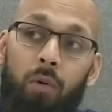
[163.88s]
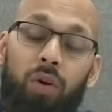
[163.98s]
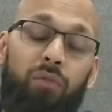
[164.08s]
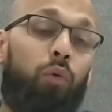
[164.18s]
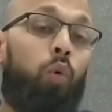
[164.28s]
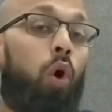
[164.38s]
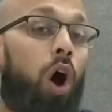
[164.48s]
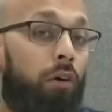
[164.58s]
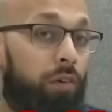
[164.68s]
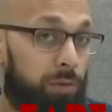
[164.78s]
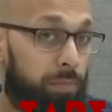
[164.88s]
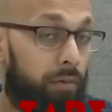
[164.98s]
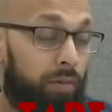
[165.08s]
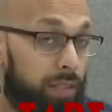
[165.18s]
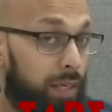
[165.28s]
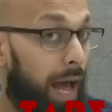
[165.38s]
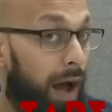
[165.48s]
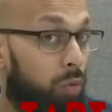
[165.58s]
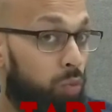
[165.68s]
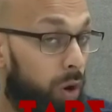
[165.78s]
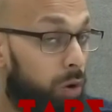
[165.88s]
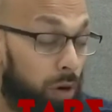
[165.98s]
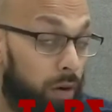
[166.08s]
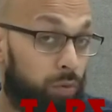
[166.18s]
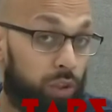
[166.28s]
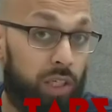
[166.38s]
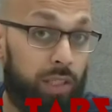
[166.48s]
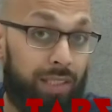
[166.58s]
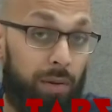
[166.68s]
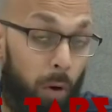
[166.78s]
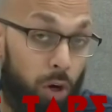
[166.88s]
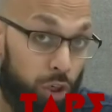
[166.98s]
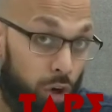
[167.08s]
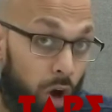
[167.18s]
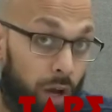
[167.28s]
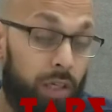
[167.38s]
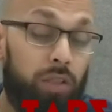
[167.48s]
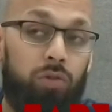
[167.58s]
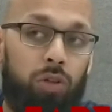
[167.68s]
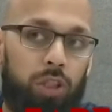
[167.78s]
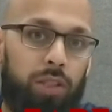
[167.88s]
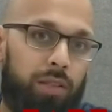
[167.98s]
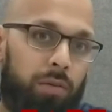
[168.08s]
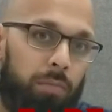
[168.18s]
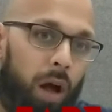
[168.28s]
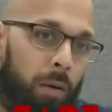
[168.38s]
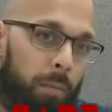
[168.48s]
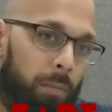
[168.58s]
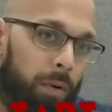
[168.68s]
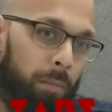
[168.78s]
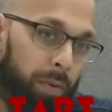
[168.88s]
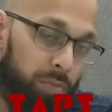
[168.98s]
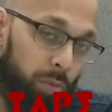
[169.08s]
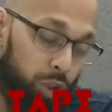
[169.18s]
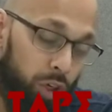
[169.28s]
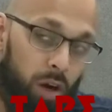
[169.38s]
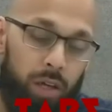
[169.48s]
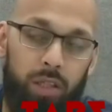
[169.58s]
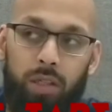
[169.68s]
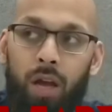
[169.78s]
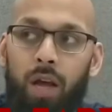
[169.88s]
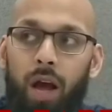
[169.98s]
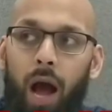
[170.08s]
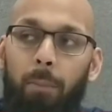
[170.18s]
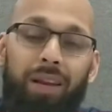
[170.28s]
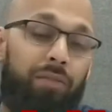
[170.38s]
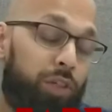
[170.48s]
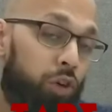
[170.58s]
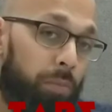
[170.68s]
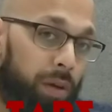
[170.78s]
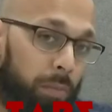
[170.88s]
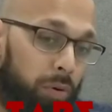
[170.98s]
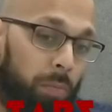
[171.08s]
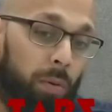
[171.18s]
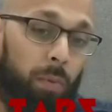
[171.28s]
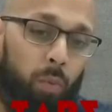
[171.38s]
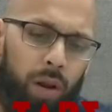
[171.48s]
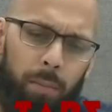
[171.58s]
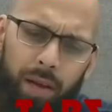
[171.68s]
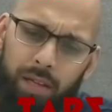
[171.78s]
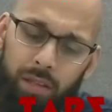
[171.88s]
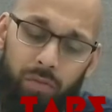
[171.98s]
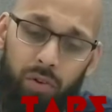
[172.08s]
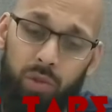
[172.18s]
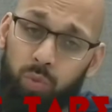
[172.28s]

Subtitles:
With all her experience and how well-traveled she is as a martial artist, not just as a mixed martial artist, I believe it shouldn't be a problem. But will it make a difference?